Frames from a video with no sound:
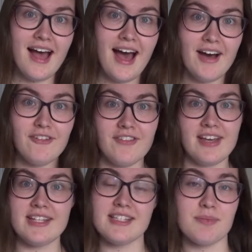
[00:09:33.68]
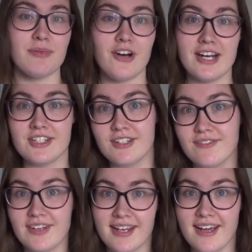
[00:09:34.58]
outfit inspiration
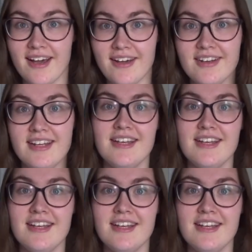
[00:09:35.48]
video.